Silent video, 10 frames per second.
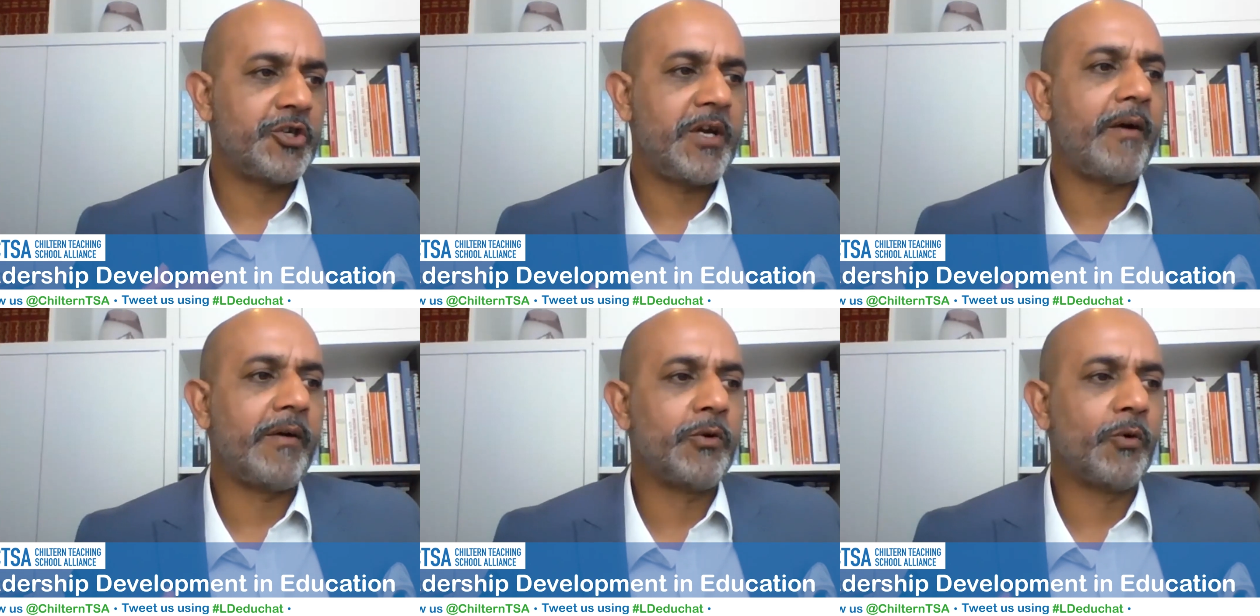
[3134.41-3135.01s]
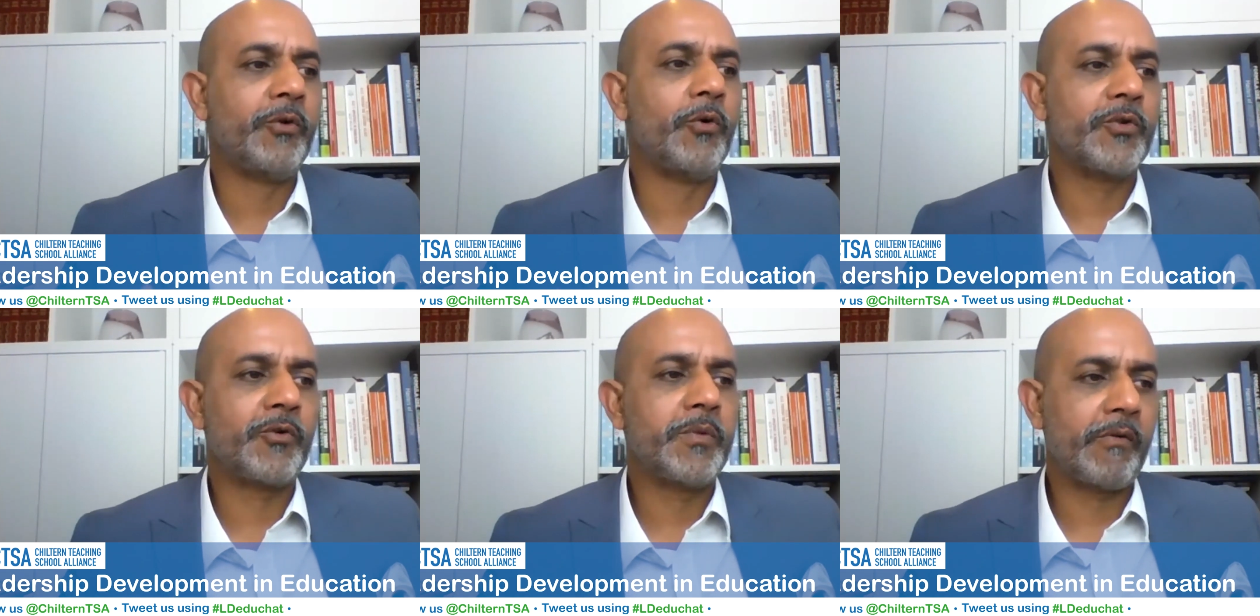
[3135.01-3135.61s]
sharing your thoughts
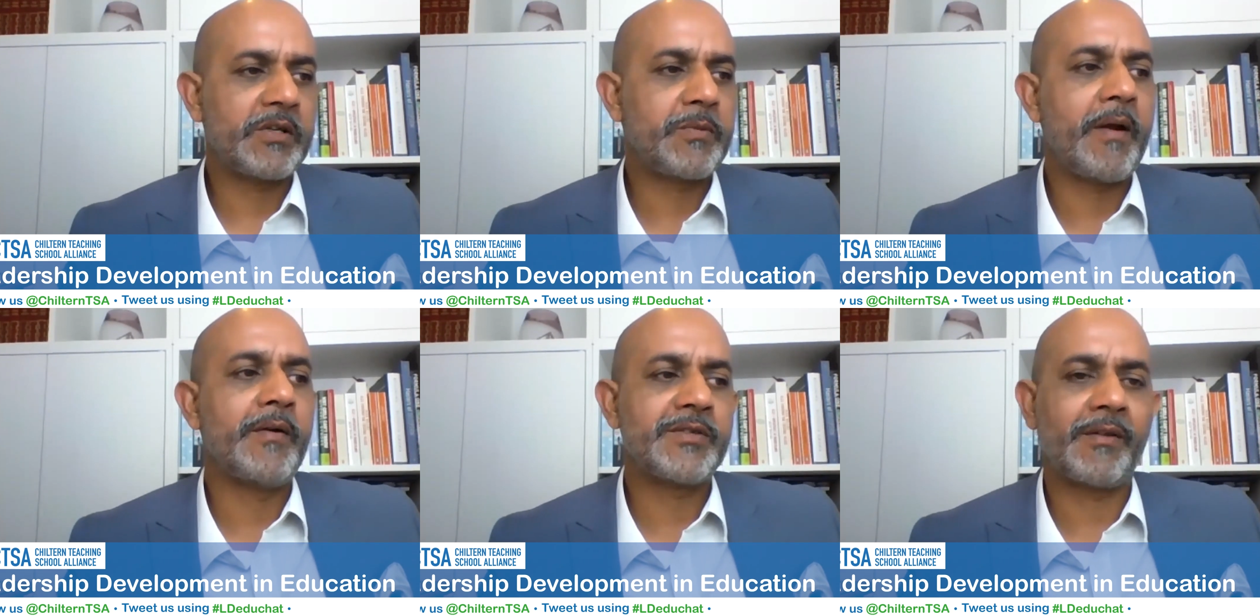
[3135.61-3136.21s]
from your experience,